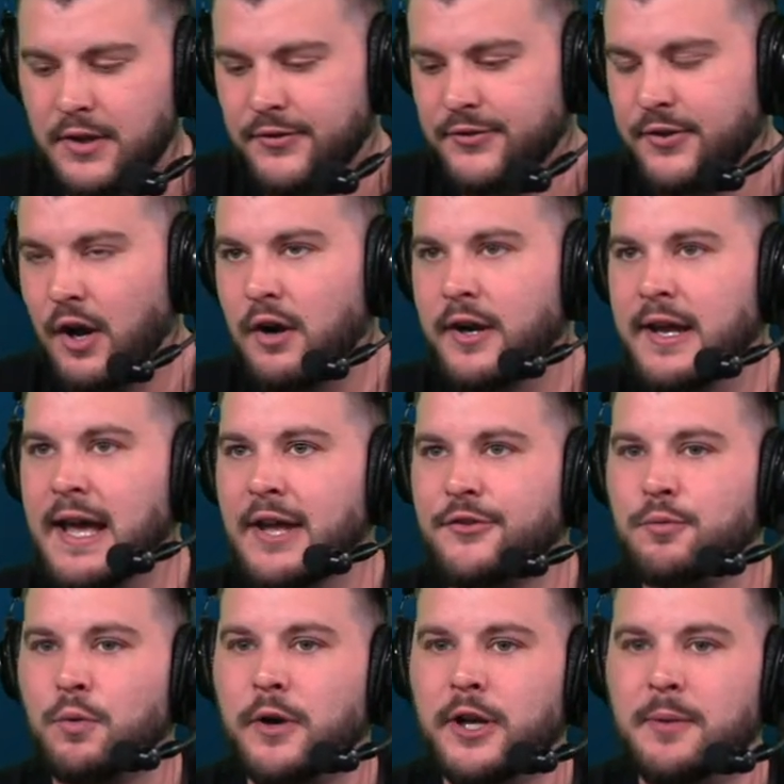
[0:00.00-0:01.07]
His sorry
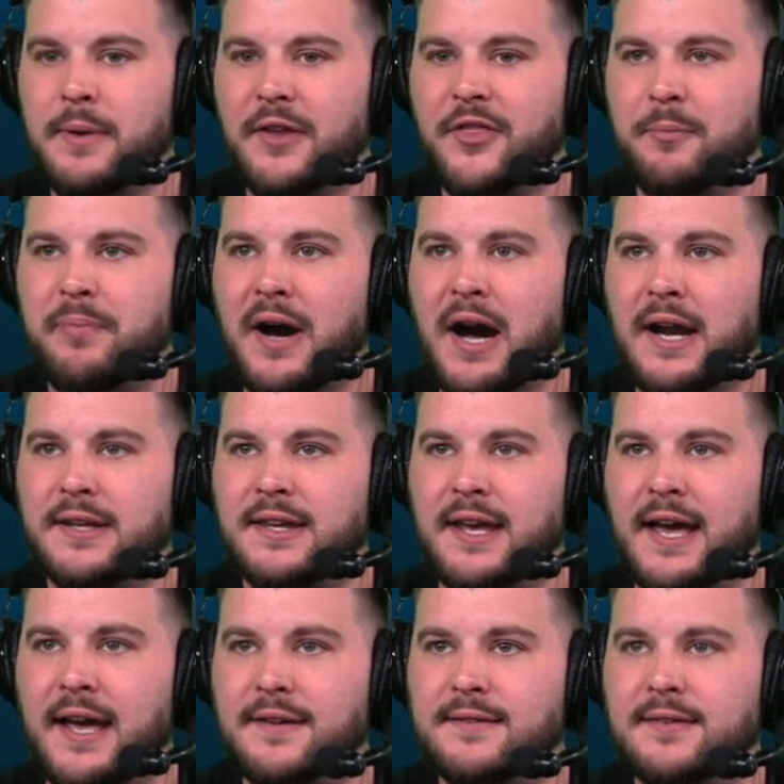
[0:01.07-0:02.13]
ass worried about the
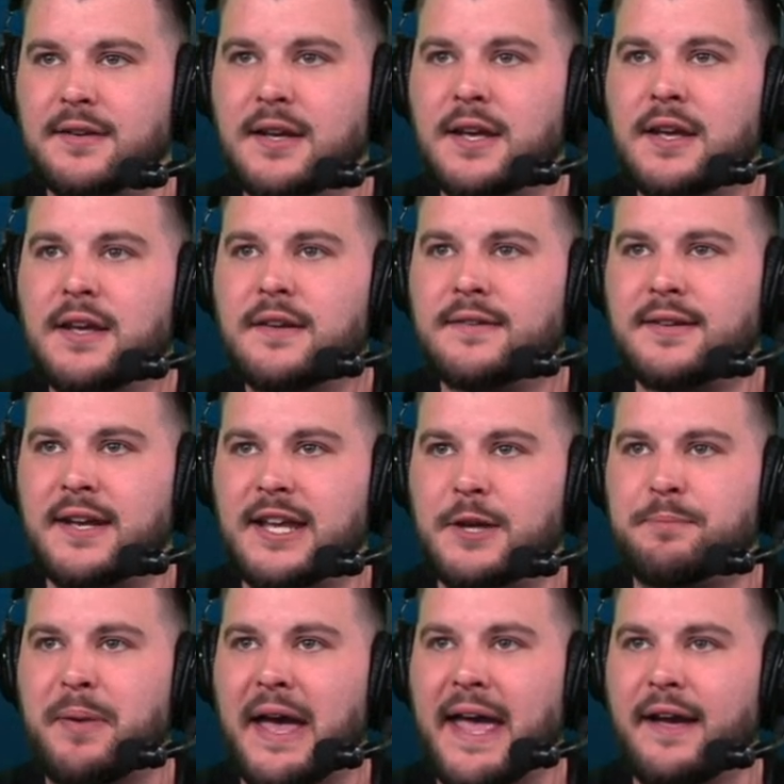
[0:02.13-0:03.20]
podcast.
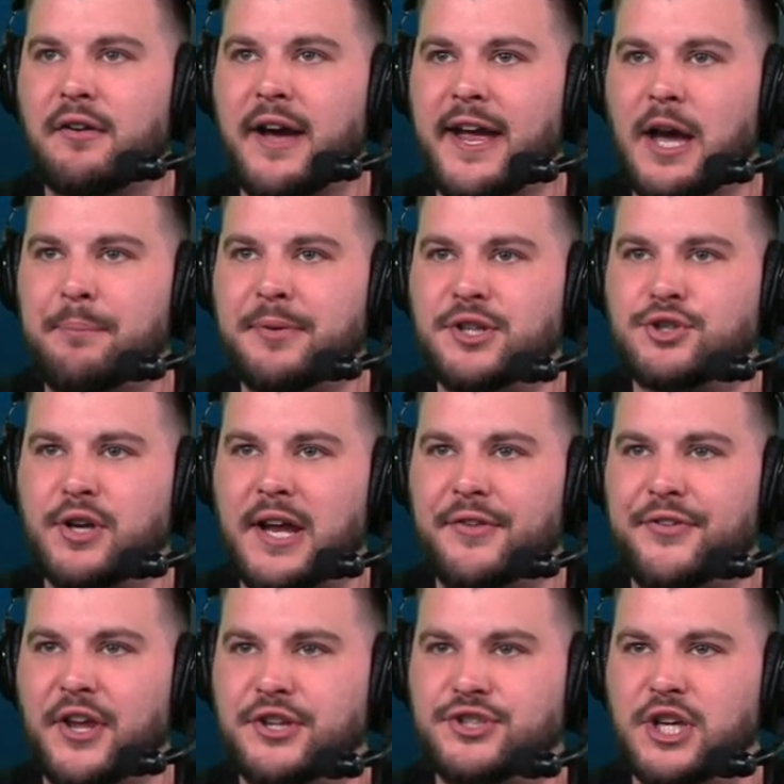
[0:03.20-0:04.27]
Saddiq Bey, layup in
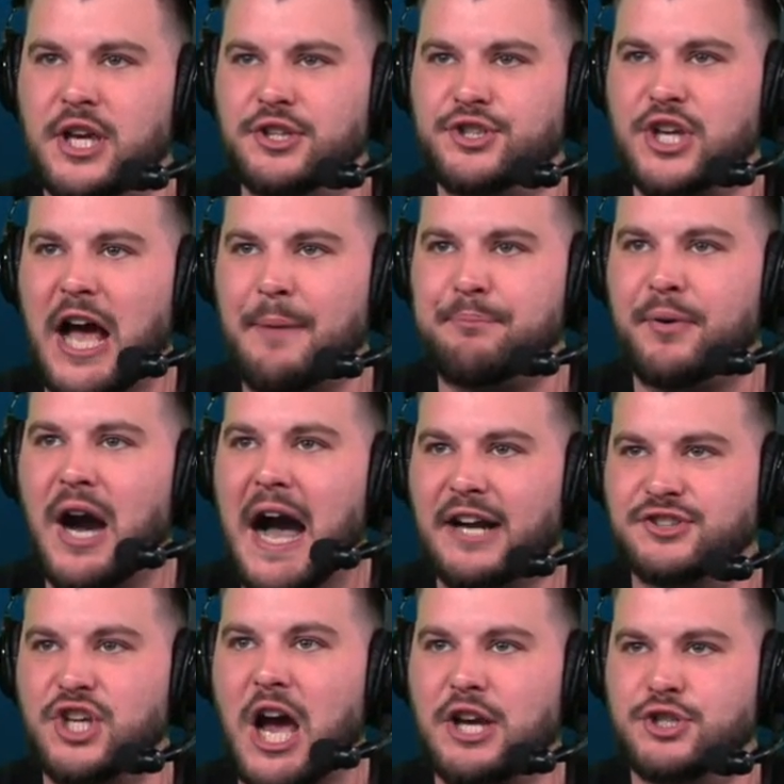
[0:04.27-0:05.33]
transition, shot block,
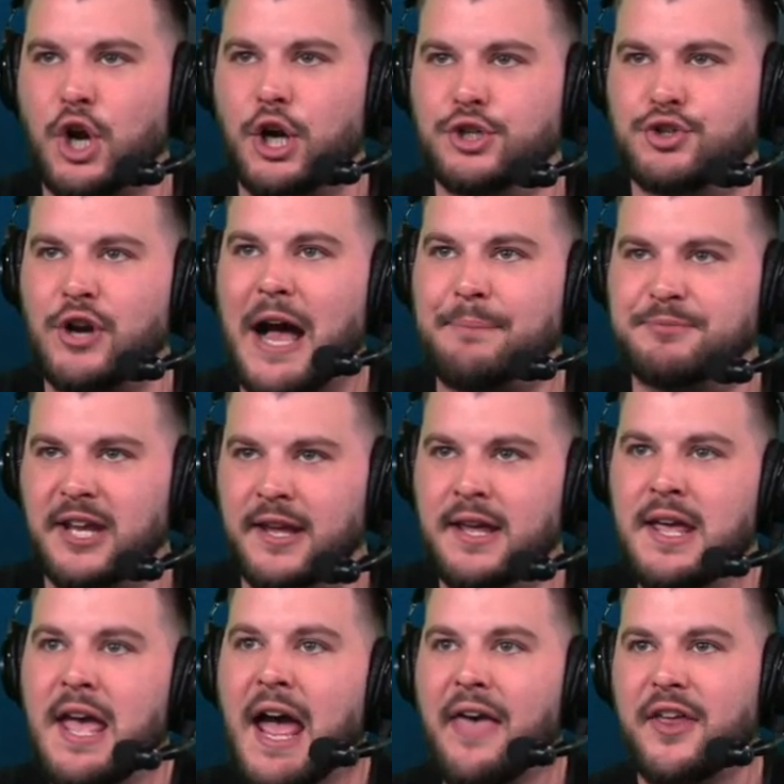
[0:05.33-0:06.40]
Josh Hart dropped it,
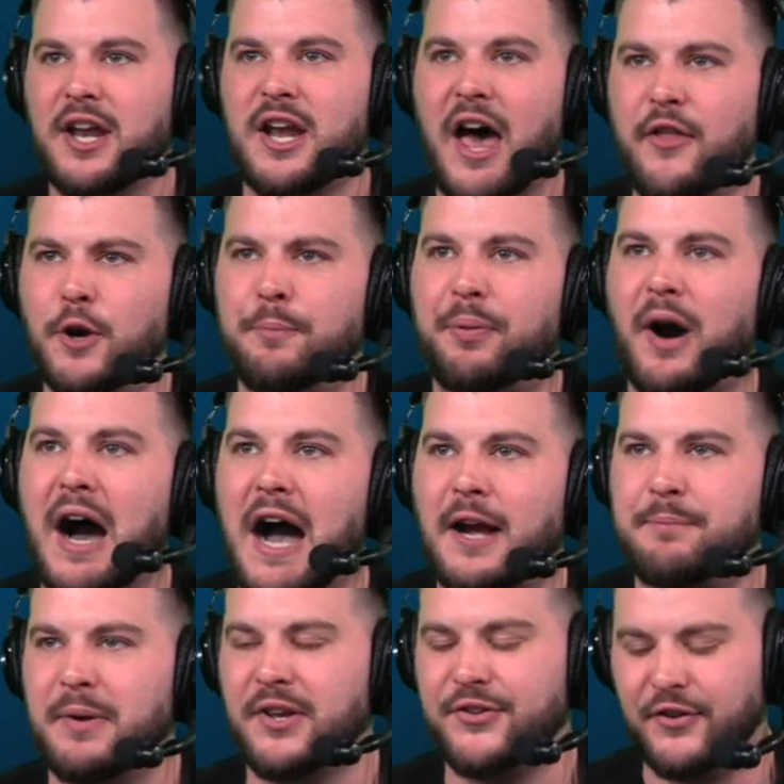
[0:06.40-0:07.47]
and then another block,
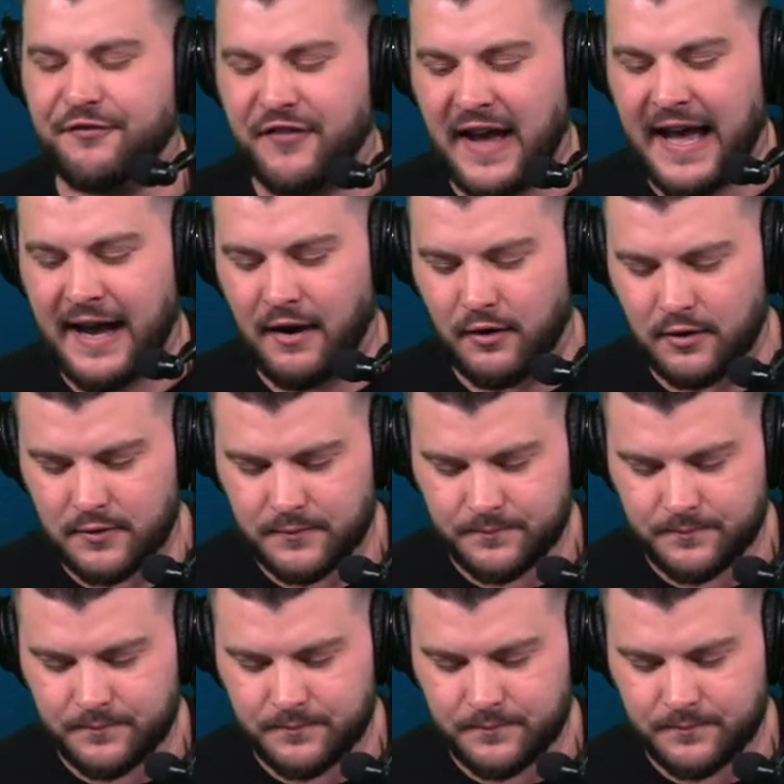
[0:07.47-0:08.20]
but it's a foul.